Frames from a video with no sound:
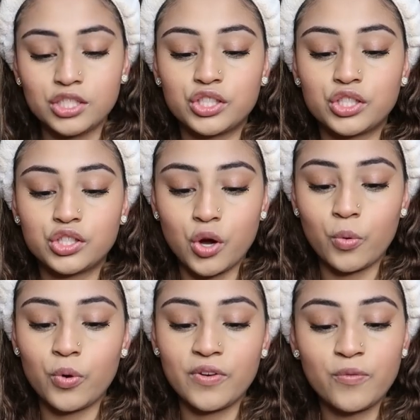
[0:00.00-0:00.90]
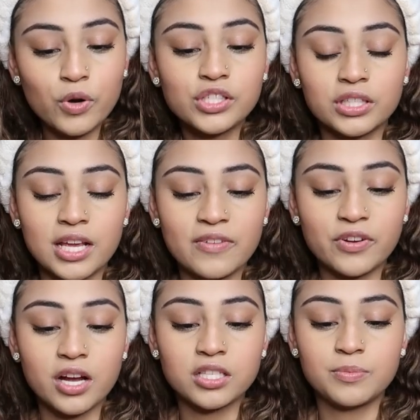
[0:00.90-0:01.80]
So, unfortunately, I
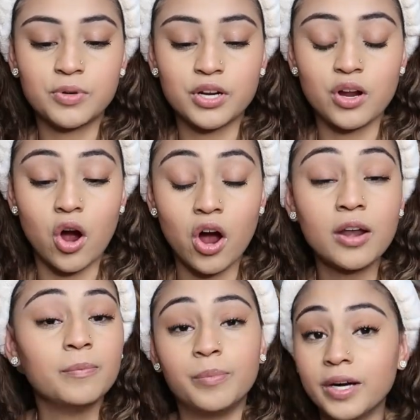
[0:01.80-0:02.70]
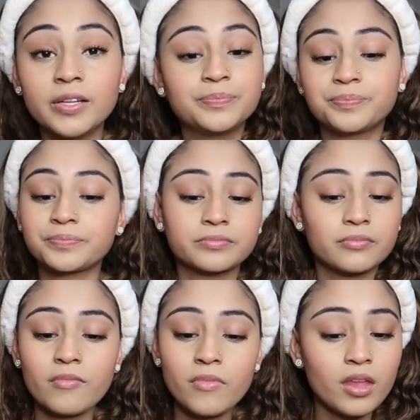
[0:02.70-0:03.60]
forgot to put it on, but
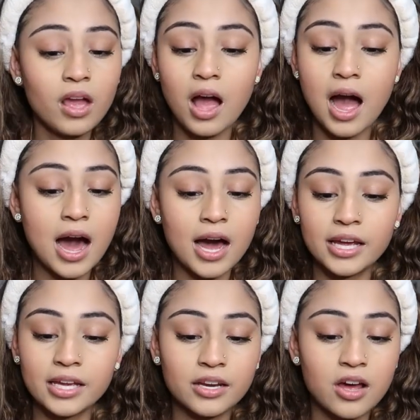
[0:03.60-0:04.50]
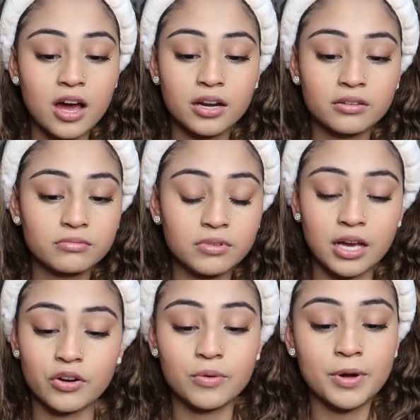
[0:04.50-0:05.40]
I don't know